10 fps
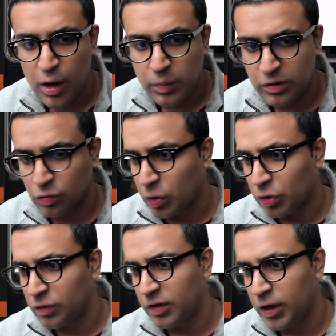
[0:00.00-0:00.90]
which is going
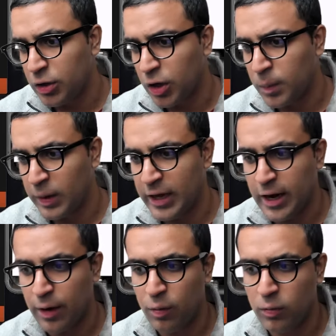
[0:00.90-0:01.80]
to say
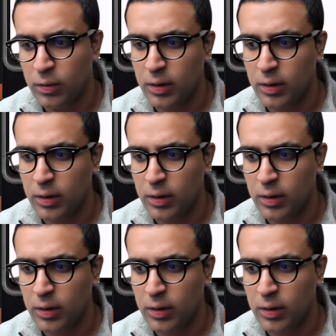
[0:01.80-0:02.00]
.playArrow,